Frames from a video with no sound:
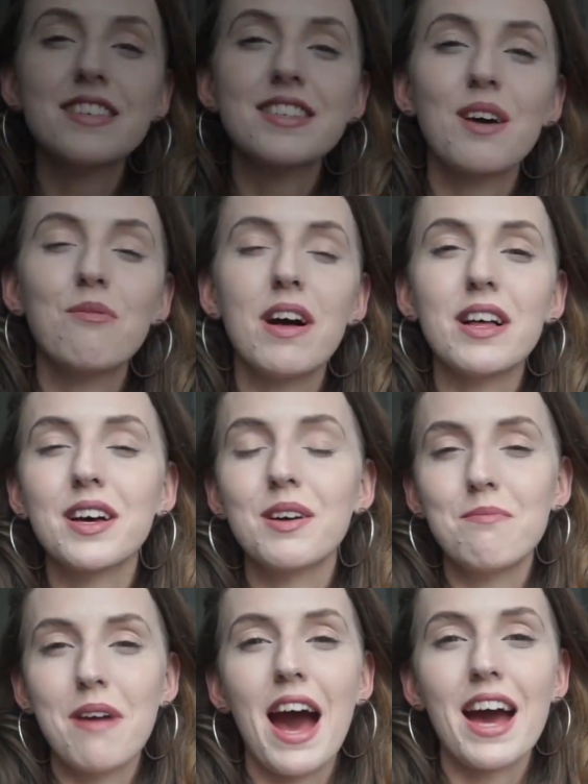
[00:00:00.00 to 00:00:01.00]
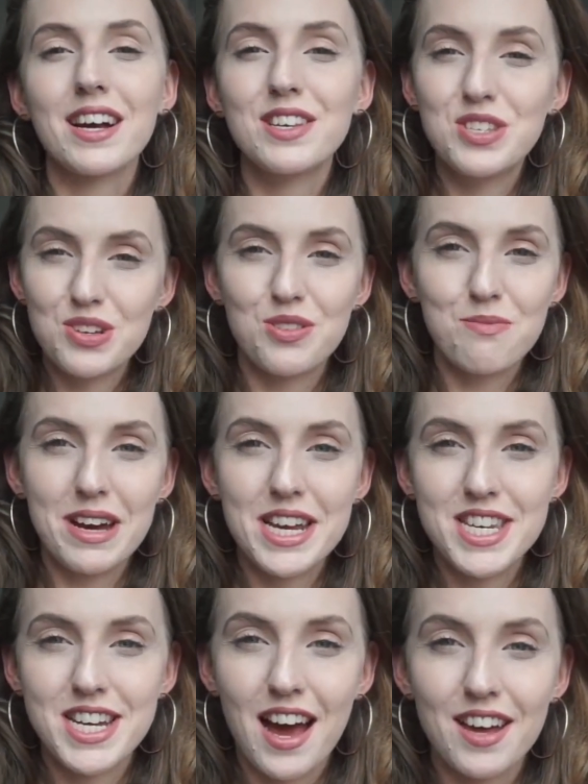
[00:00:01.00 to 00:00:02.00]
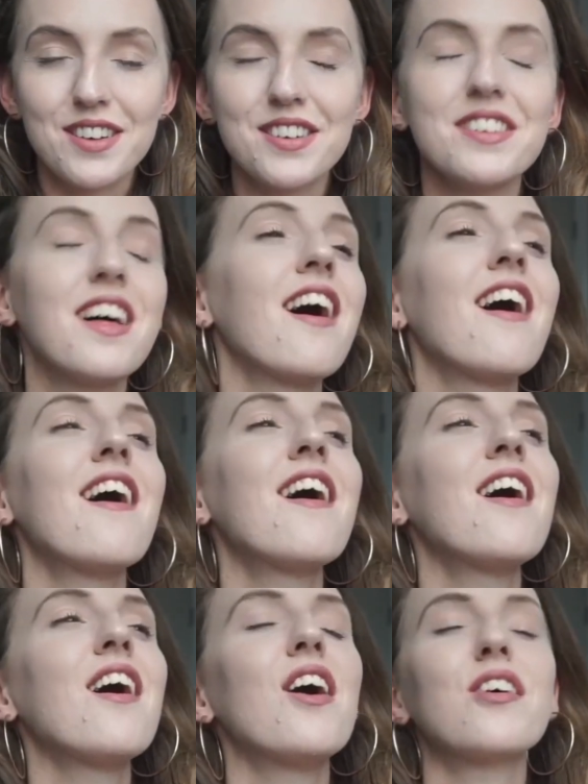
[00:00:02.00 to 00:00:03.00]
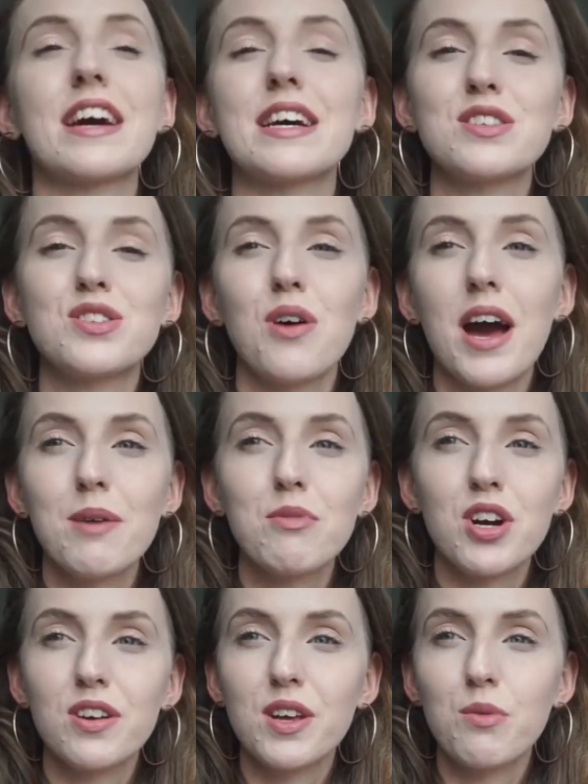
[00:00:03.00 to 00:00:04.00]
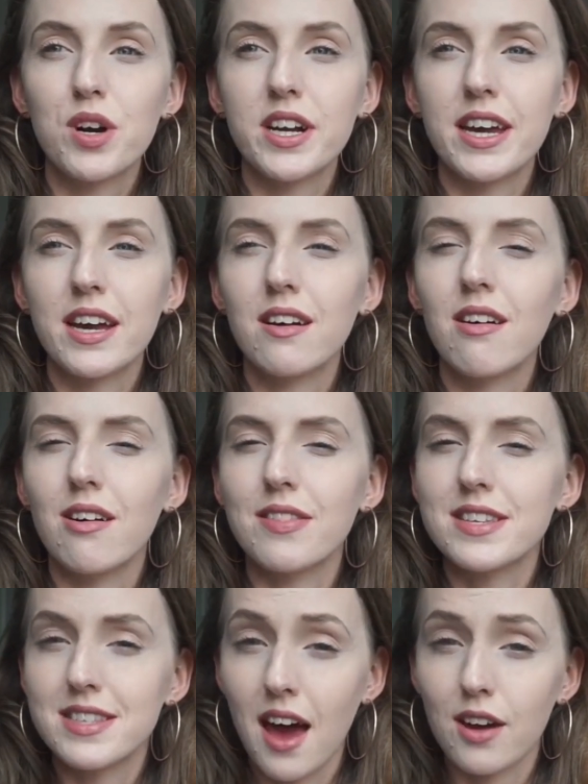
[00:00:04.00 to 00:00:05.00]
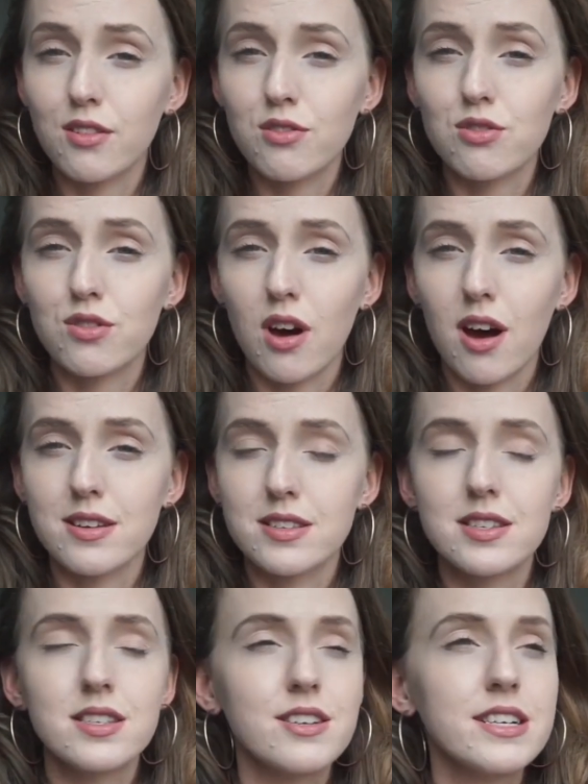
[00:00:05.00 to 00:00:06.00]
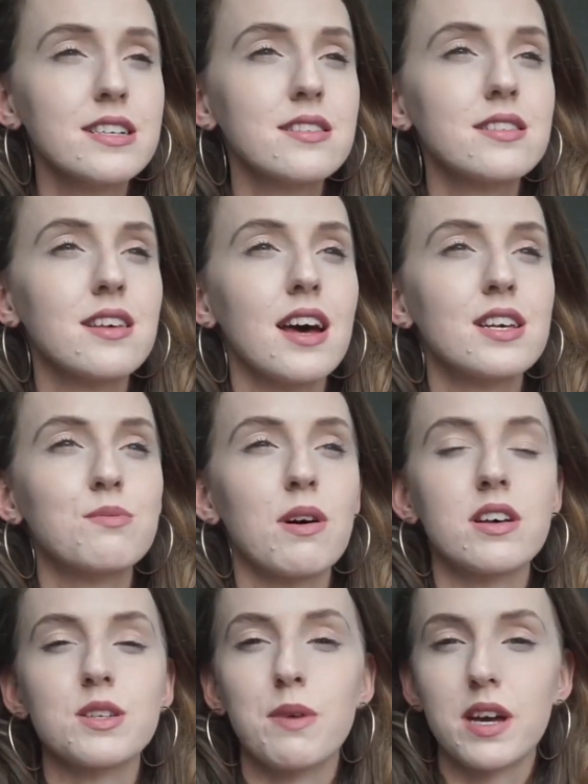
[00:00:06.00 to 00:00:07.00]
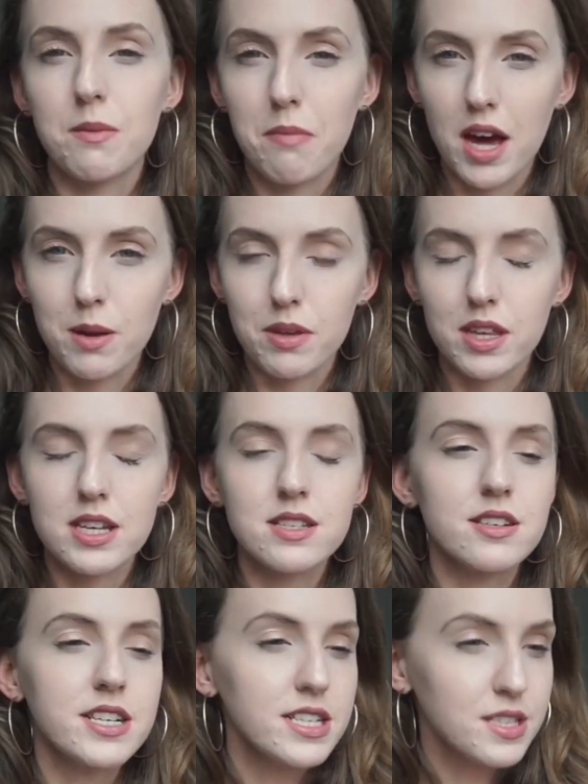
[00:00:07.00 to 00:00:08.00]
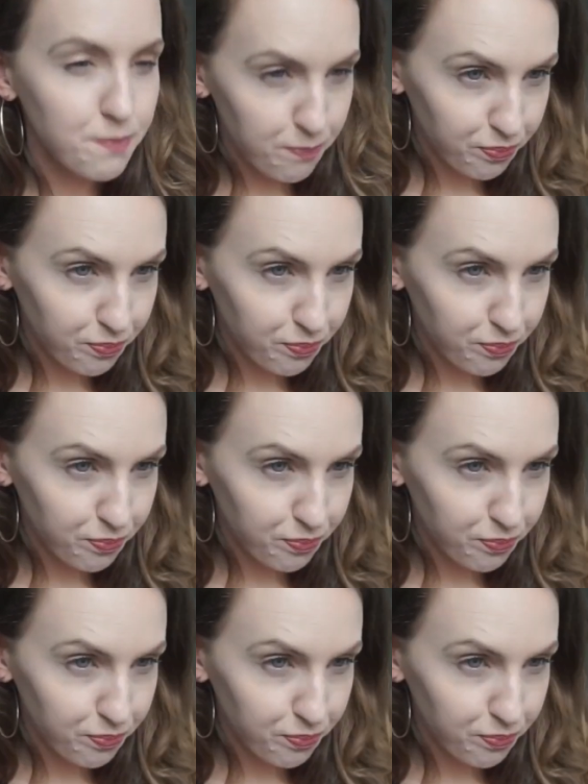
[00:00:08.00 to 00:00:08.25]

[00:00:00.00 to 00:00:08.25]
guys, and welcome back to my channel. Okay, so I'm currently working on the Saturn through the Houses series as well as my compatibility series,